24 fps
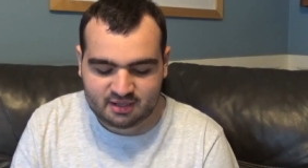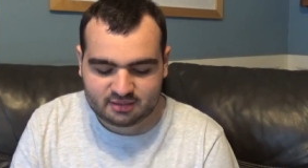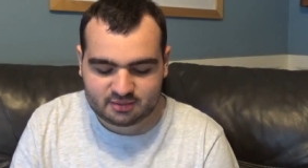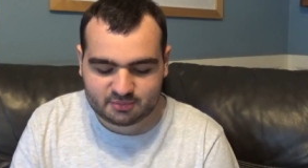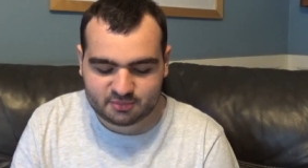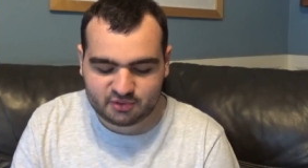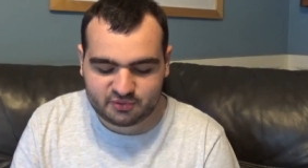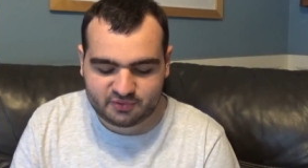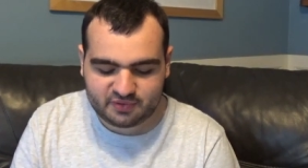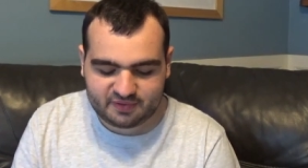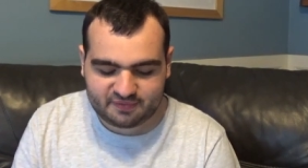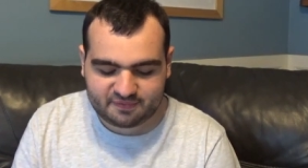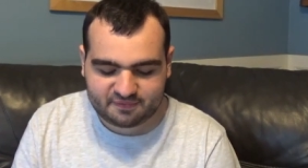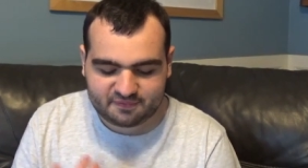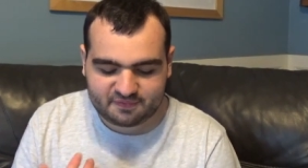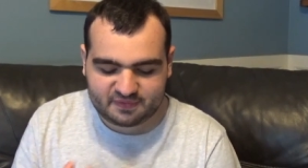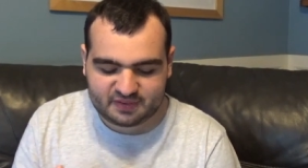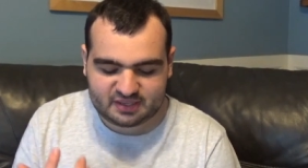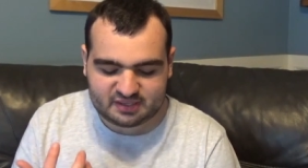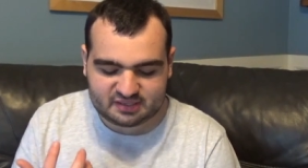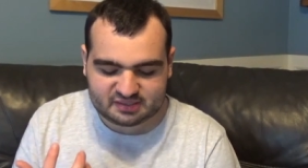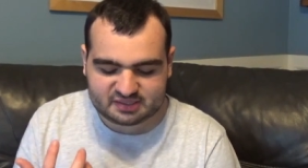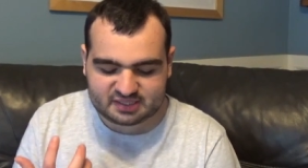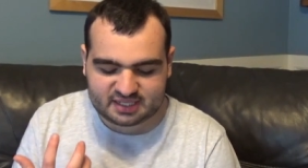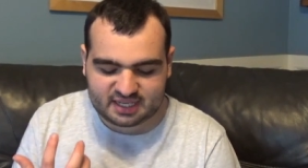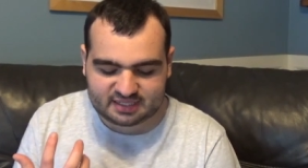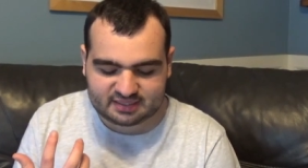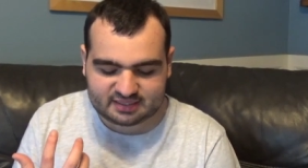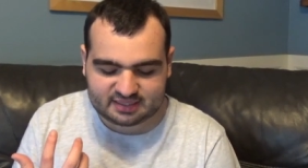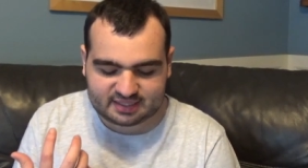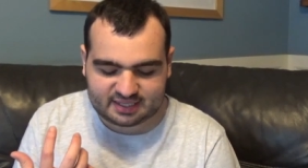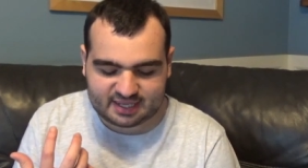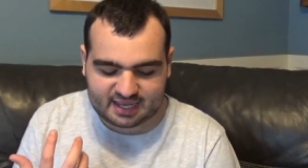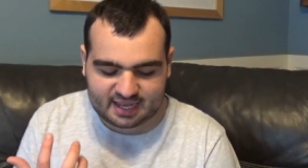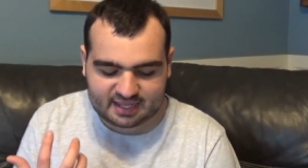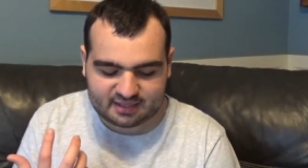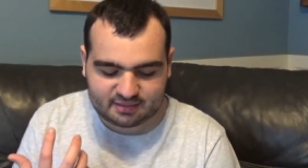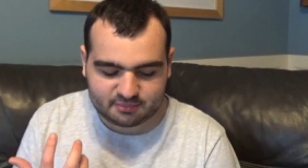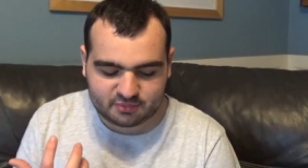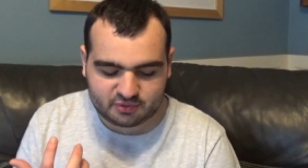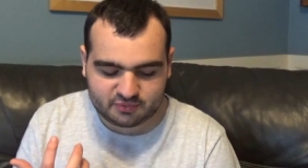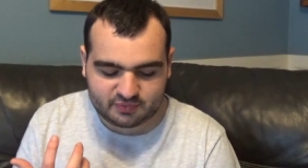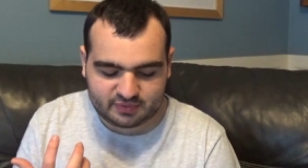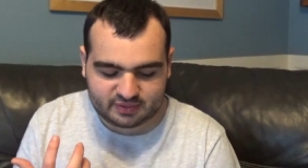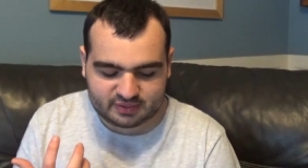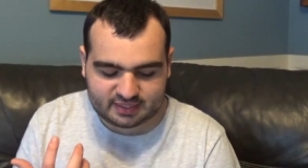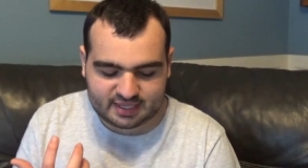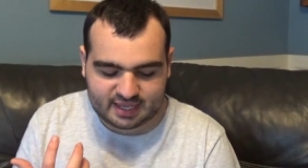The movie feels like the kind of
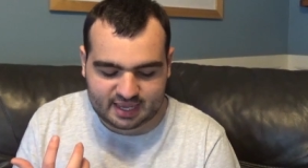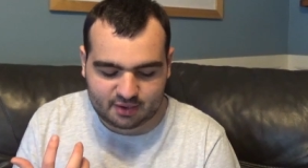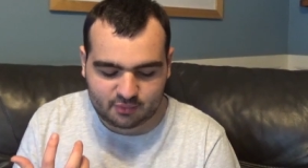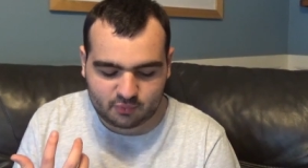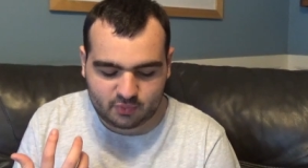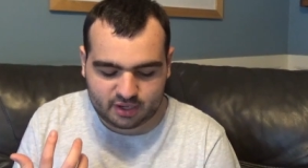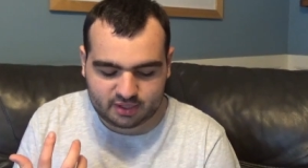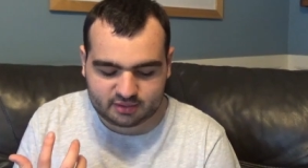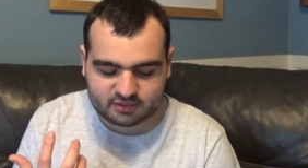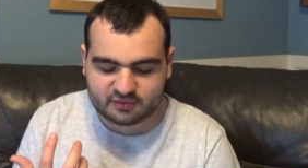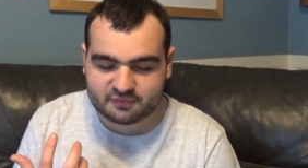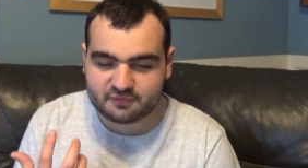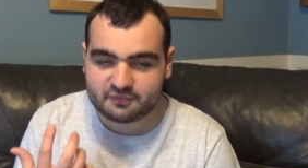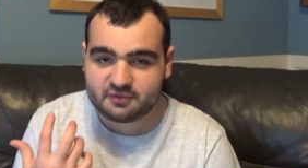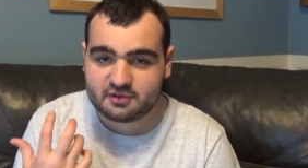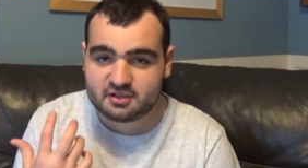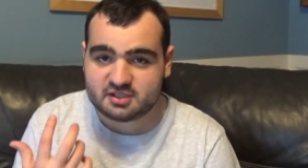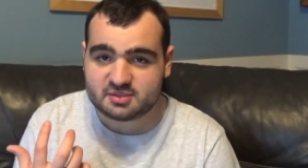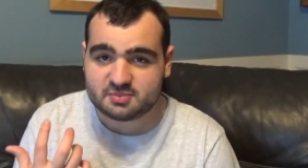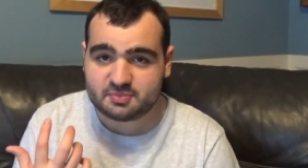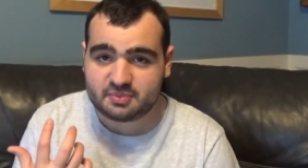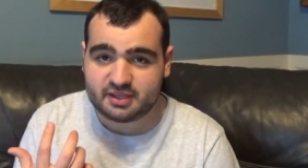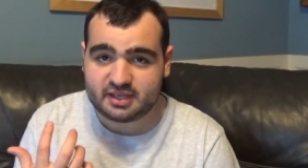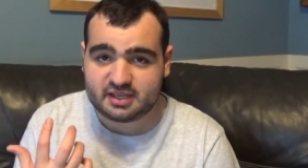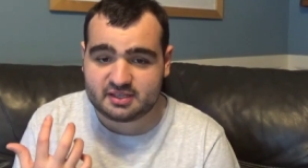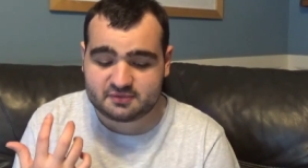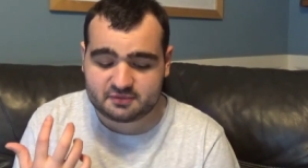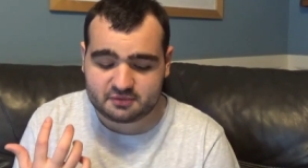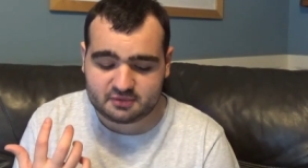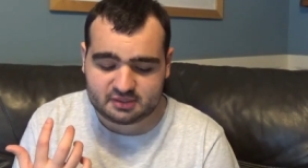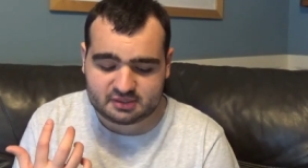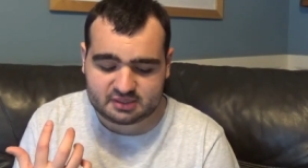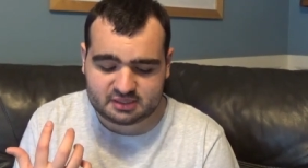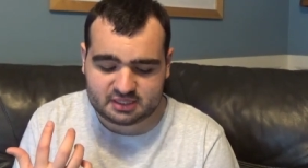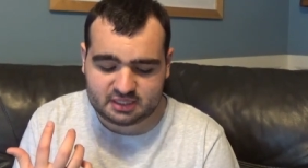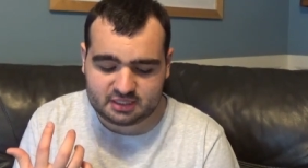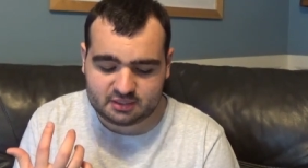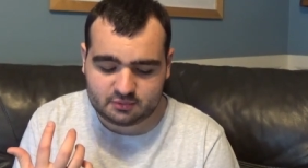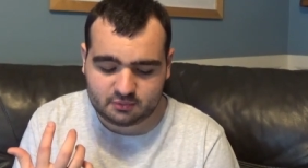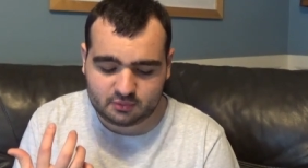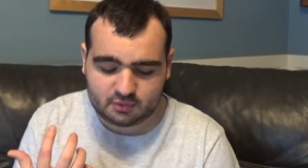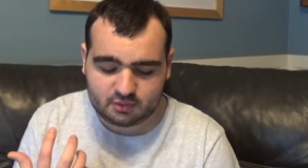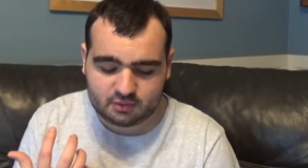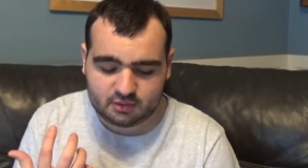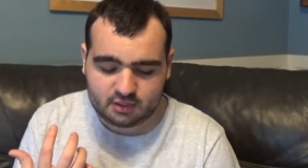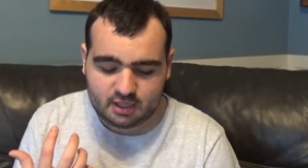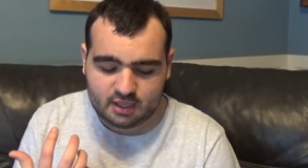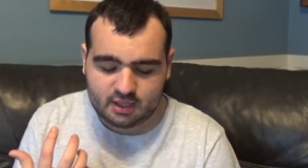movie that where the first plans for a
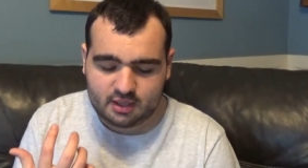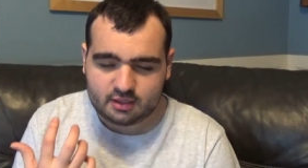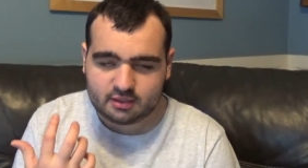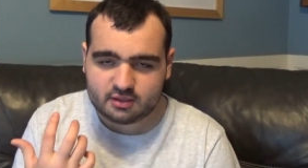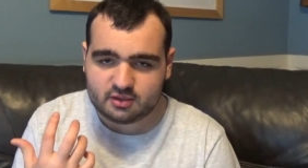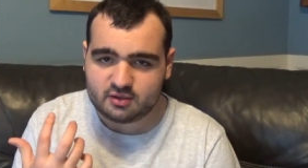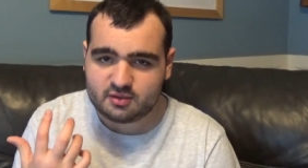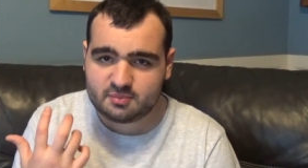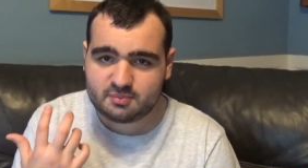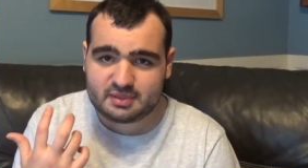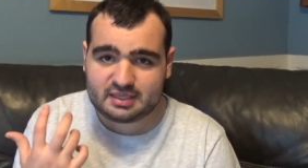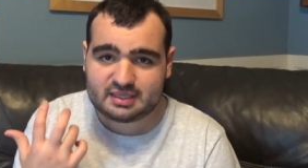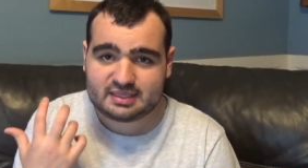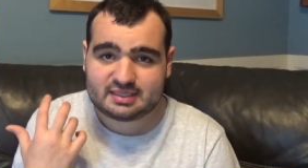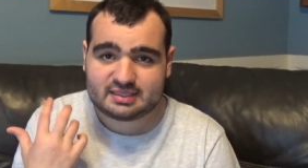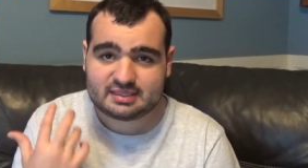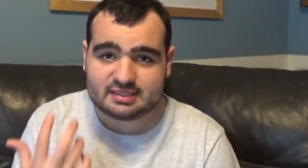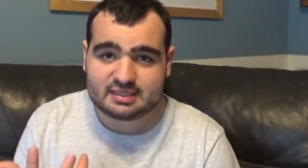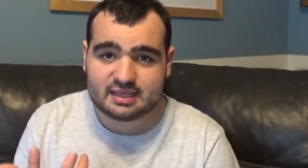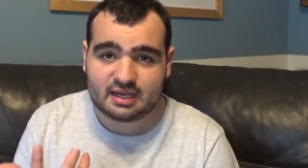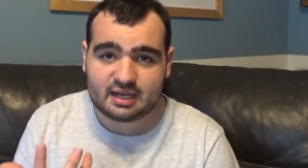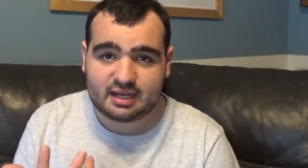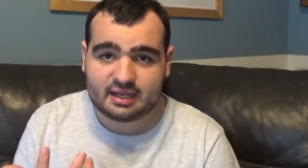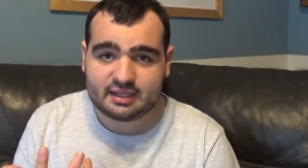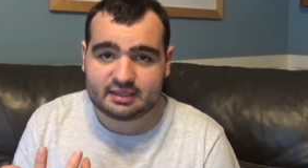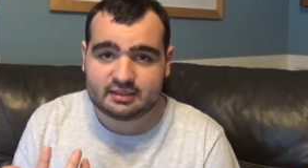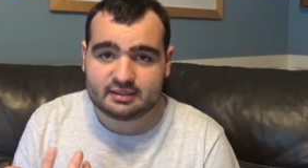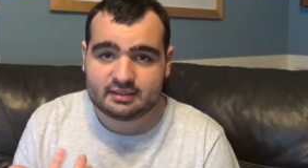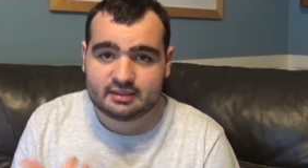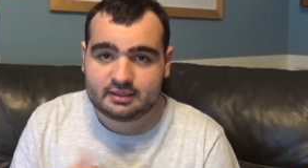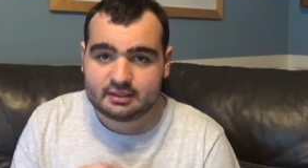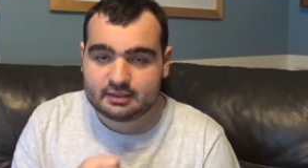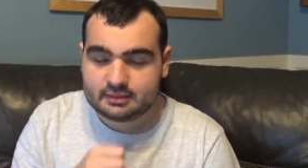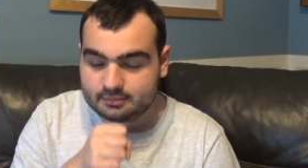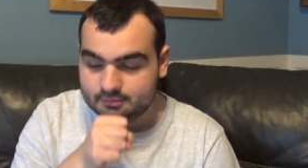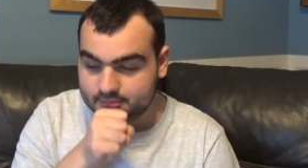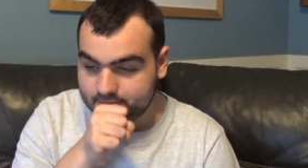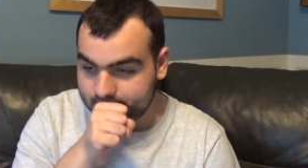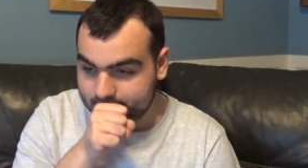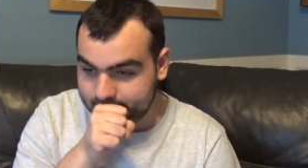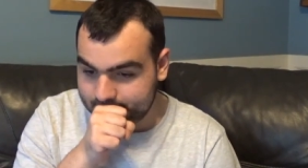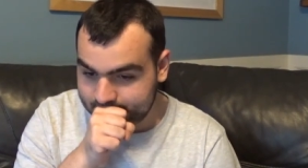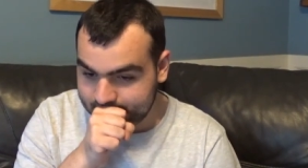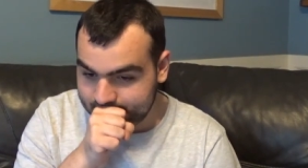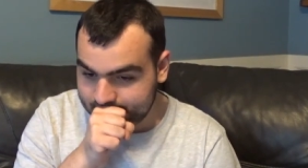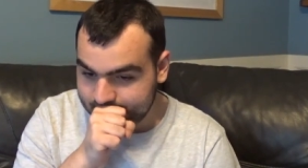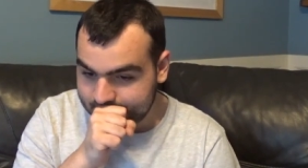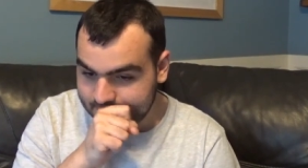sequel couldn't be done.
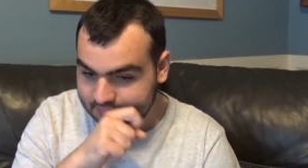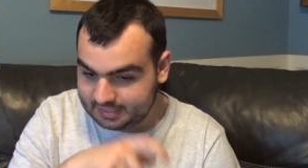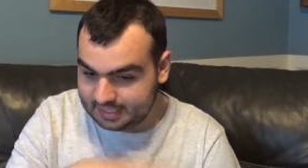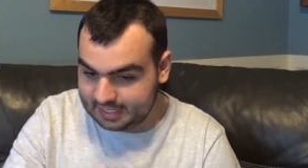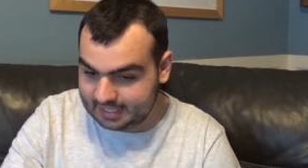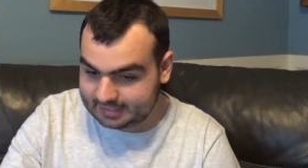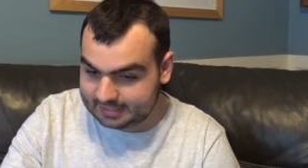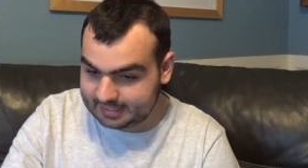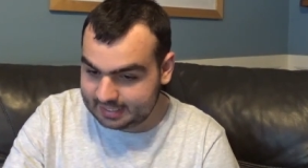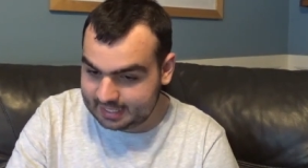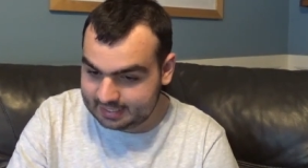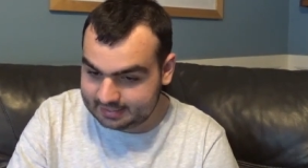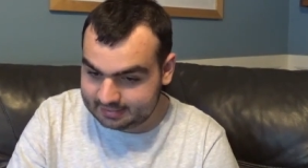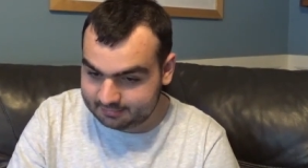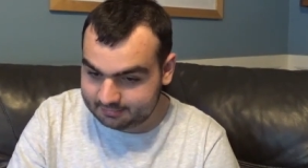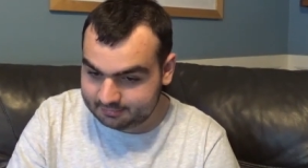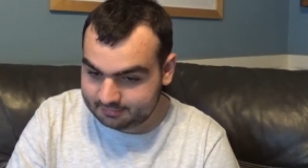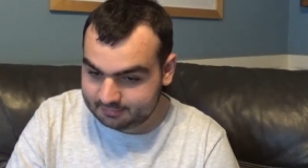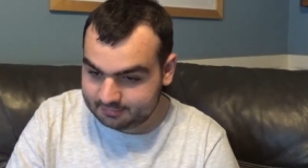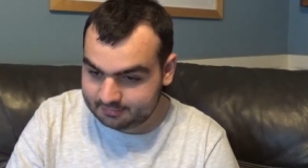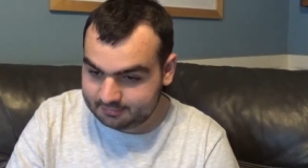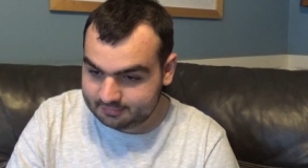Black Adam.